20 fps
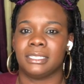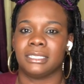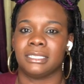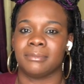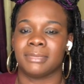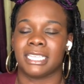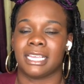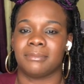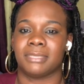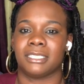
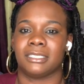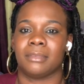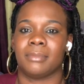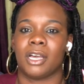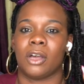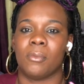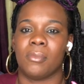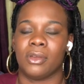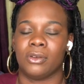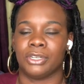Sometimes it's
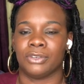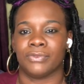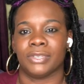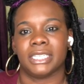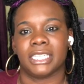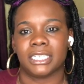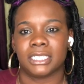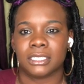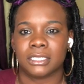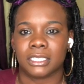about building
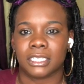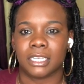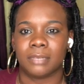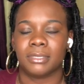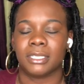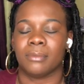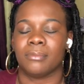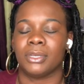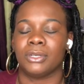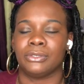relationships
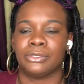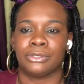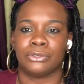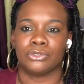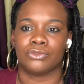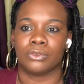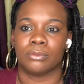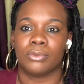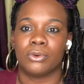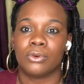and building
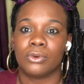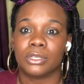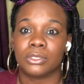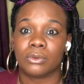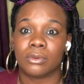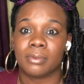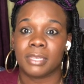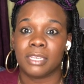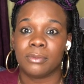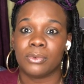those rapport
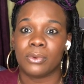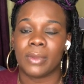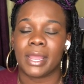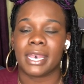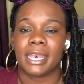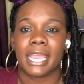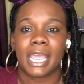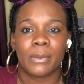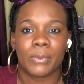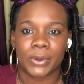with people
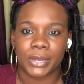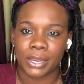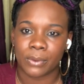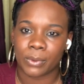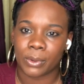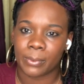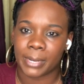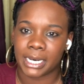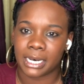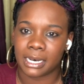and networking
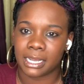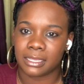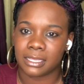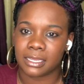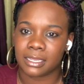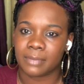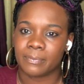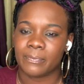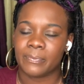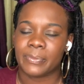with one another.
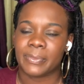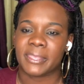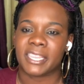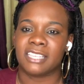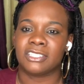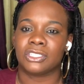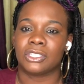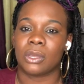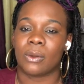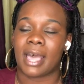
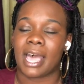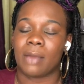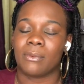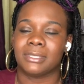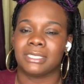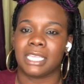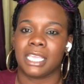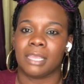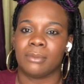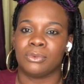And so I
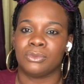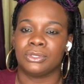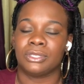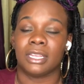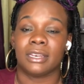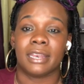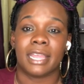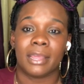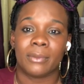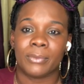was able to
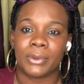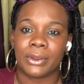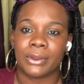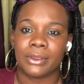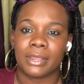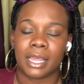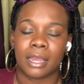network.